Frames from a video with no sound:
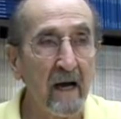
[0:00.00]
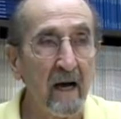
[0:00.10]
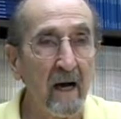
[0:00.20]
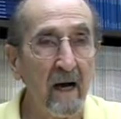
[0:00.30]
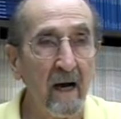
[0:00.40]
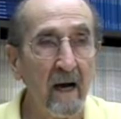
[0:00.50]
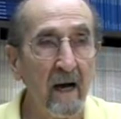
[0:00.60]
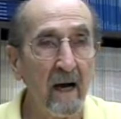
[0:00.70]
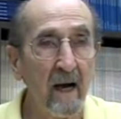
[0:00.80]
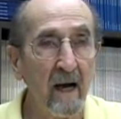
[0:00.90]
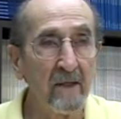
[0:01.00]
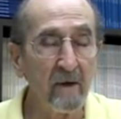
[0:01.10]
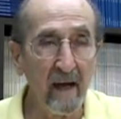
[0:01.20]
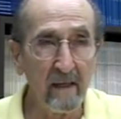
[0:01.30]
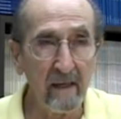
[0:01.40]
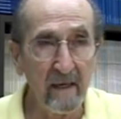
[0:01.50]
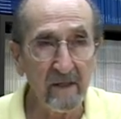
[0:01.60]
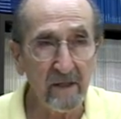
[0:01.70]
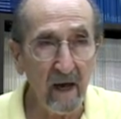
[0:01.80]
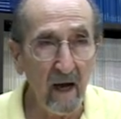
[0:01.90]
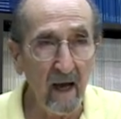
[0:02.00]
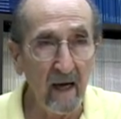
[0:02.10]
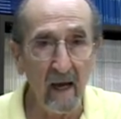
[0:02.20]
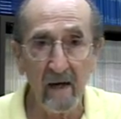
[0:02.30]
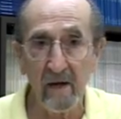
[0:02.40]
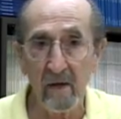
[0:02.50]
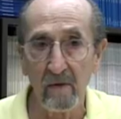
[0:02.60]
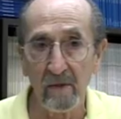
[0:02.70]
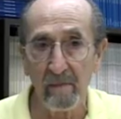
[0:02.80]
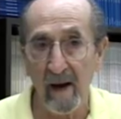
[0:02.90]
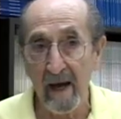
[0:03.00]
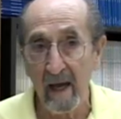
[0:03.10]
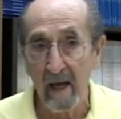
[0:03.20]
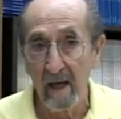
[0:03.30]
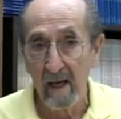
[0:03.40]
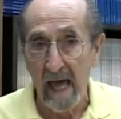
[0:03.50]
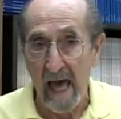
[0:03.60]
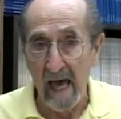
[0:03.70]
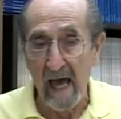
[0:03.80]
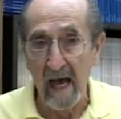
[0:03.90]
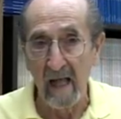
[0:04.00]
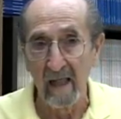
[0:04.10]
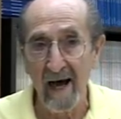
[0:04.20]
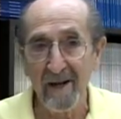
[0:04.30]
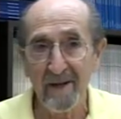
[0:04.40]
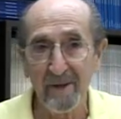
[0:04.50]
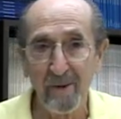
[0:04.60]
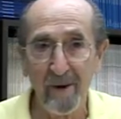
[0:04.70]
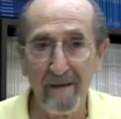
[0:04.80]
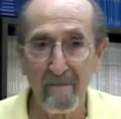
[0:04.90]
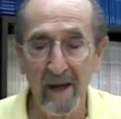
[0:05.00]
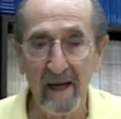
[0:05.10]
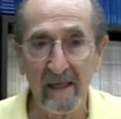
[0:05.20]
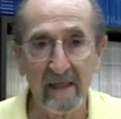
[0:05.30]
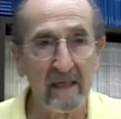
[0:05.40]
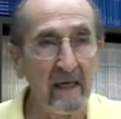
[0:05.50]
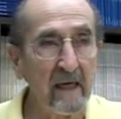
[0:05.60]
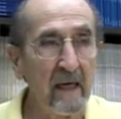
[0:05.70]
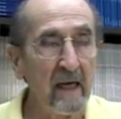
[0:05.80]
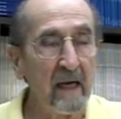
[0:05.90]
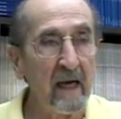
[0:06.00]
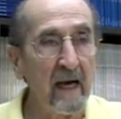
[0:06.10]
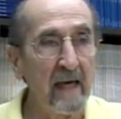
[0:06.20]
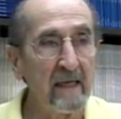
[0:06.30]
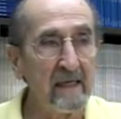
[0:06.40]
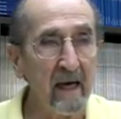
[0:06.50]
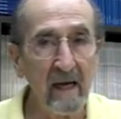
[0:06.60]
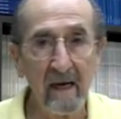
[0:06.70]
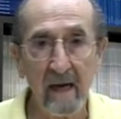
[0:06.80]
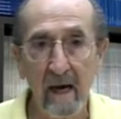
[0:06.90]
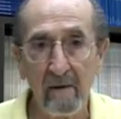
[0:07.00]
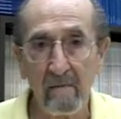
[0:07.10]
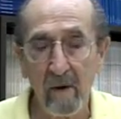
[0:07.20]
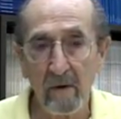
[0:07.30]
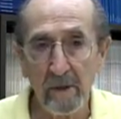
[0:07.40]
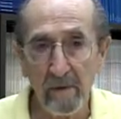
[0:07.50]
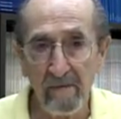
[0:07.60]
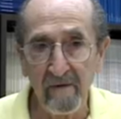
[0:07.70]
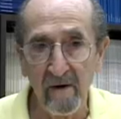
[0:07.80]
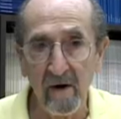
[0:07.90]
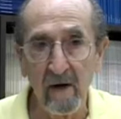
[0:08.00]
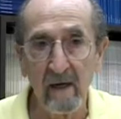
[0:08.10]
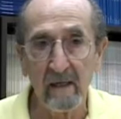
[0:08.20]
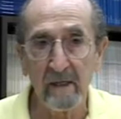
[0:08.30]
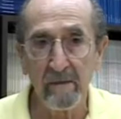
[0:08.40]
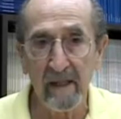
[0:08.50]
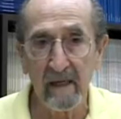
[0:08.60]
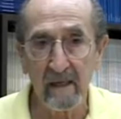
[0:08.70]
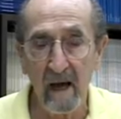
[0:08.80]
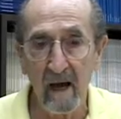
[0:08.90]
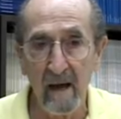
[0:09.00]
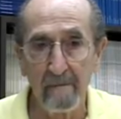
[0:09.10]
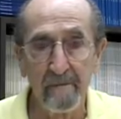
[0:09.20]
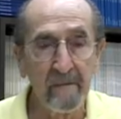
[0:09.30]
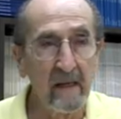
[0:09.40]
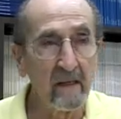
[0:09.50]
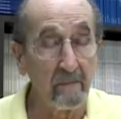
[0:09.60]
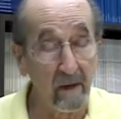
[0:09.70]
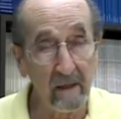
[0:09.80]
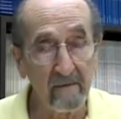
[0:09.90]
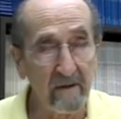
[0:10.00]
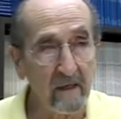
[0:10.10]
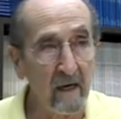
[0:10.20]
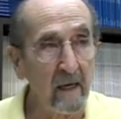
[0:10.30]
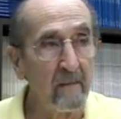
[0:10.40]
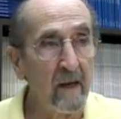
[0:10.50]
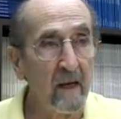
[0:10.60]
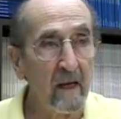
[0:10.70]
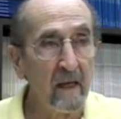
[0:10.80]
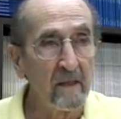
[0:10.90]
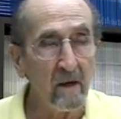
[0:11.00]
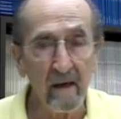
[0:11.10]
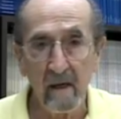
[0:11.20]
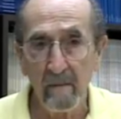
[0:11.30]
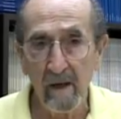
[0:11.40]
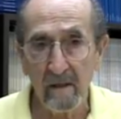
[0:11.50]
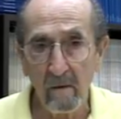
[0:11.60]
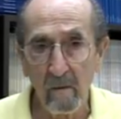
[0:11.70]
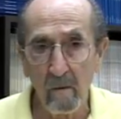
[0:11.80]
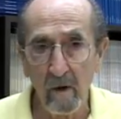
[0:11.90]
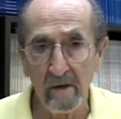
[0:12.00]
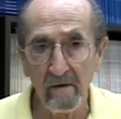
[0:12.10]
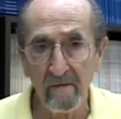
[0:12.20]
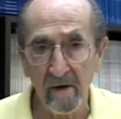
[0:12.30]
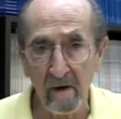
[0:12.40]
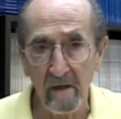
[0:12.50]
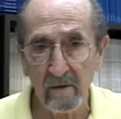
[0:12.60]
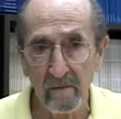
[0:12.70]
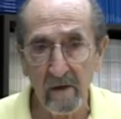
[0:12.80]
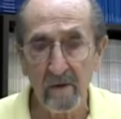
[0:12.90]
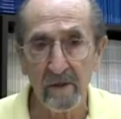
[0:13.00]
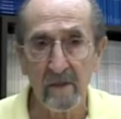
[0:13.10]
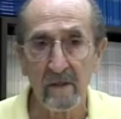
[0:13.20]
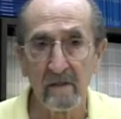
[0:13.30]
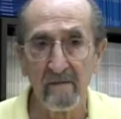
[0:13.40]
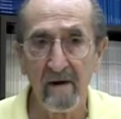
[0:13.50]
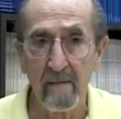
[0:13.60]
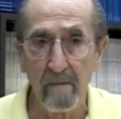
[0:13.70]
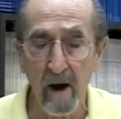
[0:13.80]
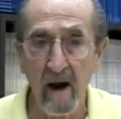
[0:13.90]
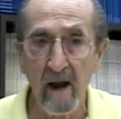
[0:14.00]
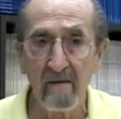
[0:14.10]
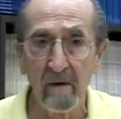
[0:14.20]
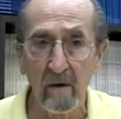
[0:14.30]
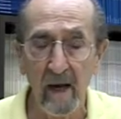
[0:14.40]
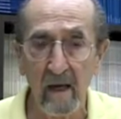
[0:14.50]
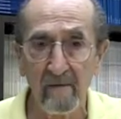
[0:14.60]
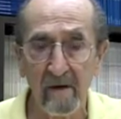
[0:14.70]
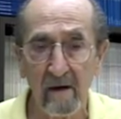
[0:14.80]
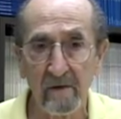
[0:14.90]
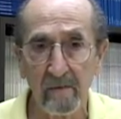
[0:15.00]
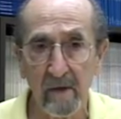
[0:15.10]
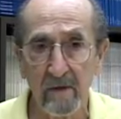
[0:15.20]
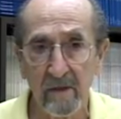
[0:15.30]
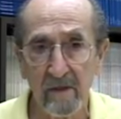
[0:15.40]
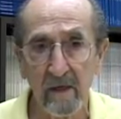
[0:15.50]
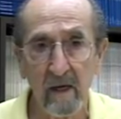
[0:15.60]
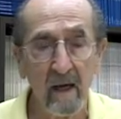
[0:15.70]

In trying to decide how to use my allotted 20 minutes, I decided I would most prefer to spend the time, the bulk of the time, talking about the wonderful contributions, the very brave, creative contributions